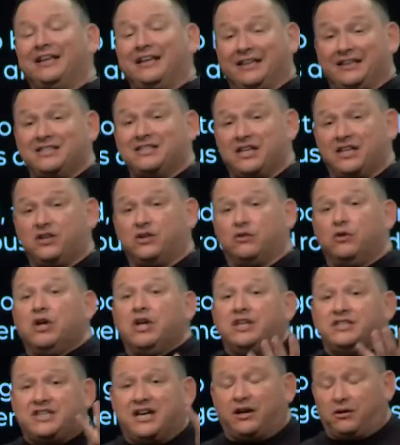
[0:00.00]
continue
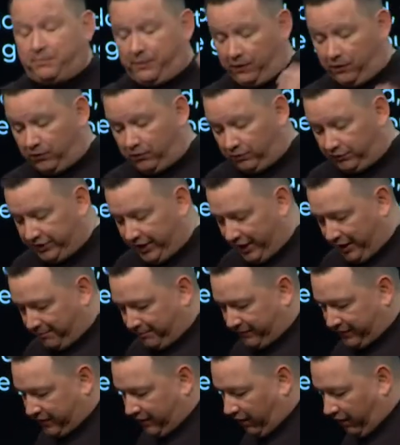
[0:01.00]
to help hold
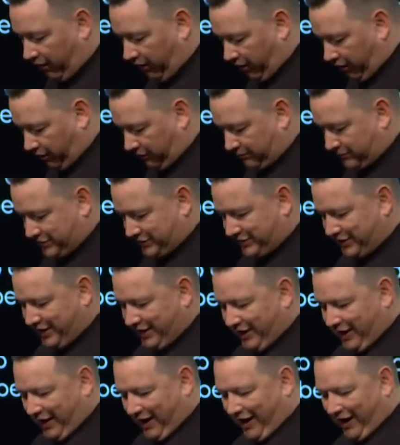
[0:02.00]
up the arms
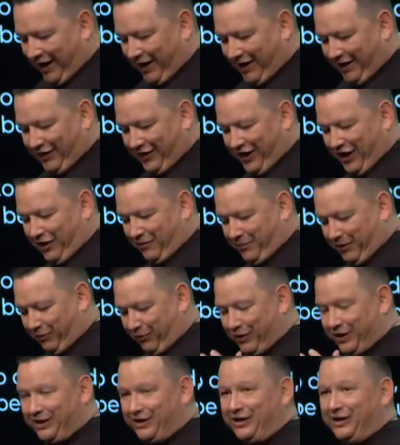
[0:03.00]
there. But
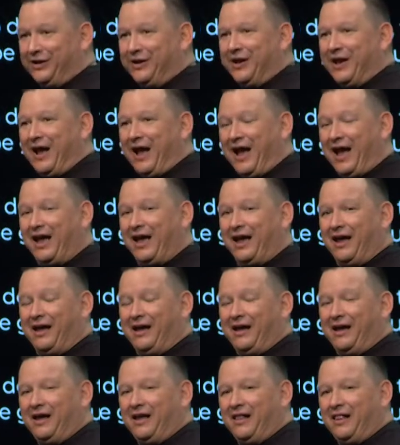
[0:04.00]
really,
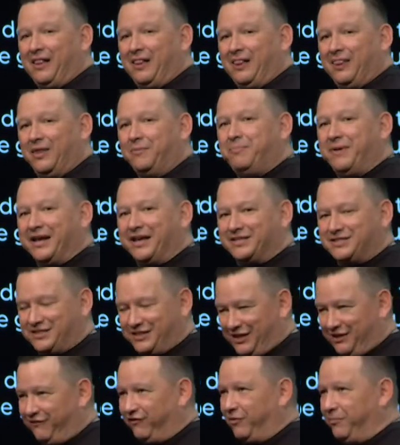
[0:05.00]
the biggest
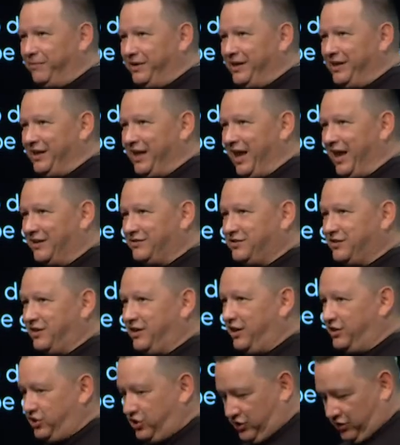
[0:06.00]
thing for me as
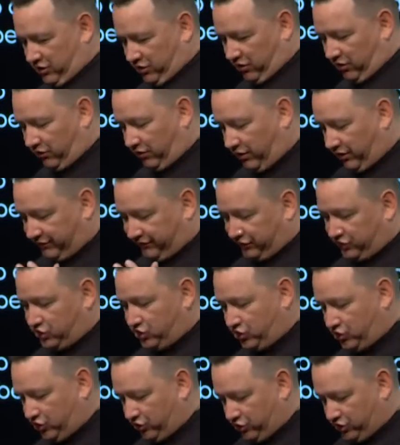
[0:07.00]
a
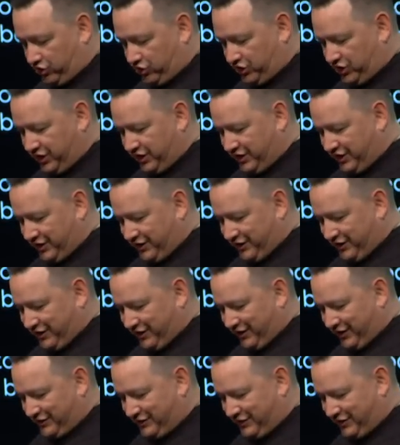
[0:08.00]
church
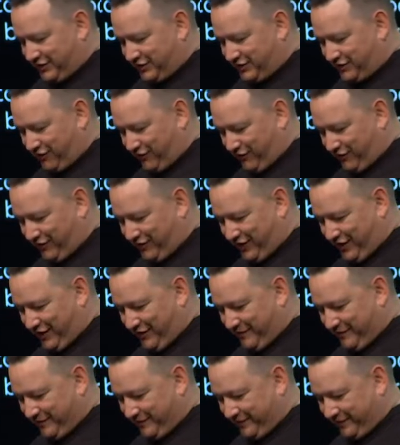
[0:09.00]
is this third
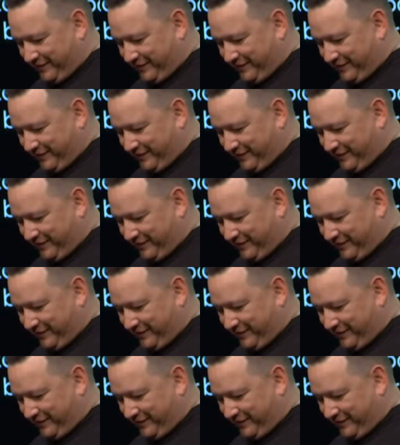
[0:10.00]
thing.